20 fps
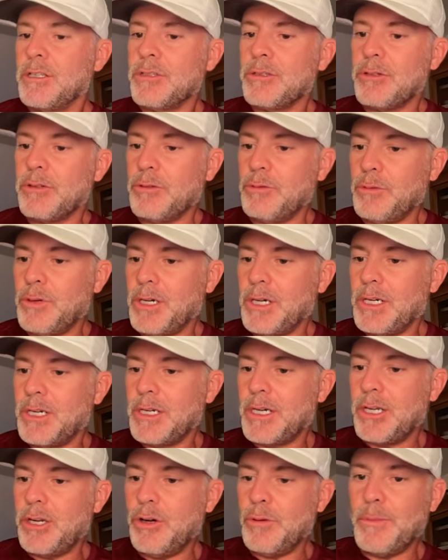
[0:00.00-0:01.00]
So
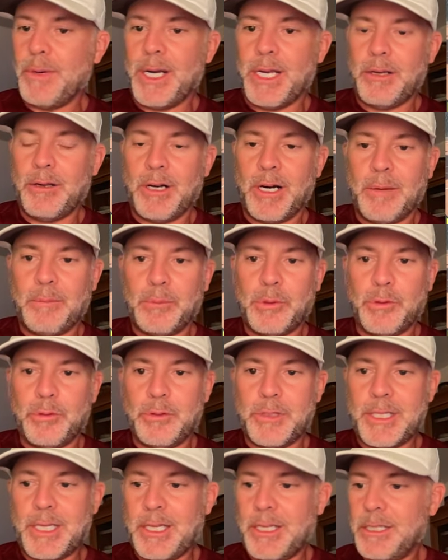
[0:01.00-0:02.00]
I know my
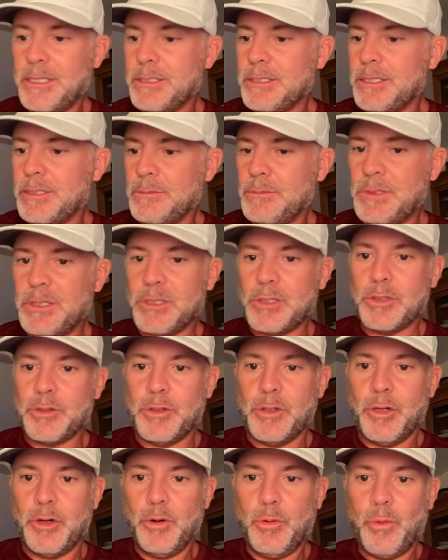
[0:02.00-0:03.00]
upload cadence has been
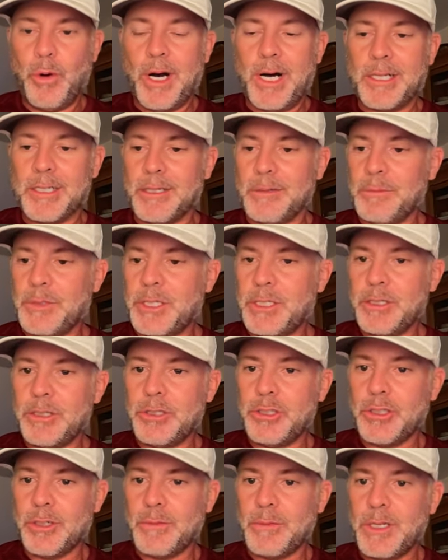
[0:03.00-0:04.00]
slow while I'm here in
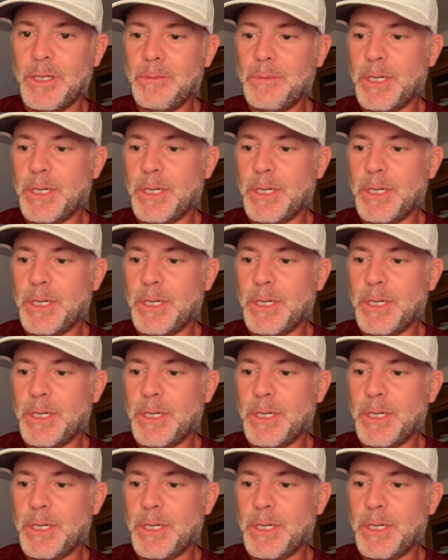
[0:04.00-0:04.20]
Germany,